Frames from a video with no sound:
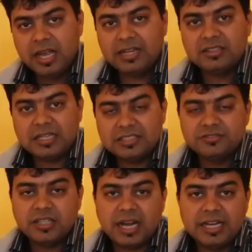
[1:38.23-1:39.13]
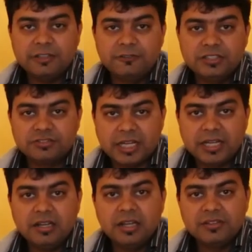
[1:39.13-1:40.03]
and that is the kind of
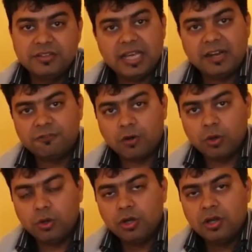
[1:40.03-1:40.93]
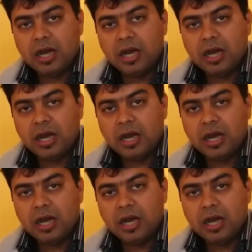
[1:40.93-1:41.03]
design they have followed.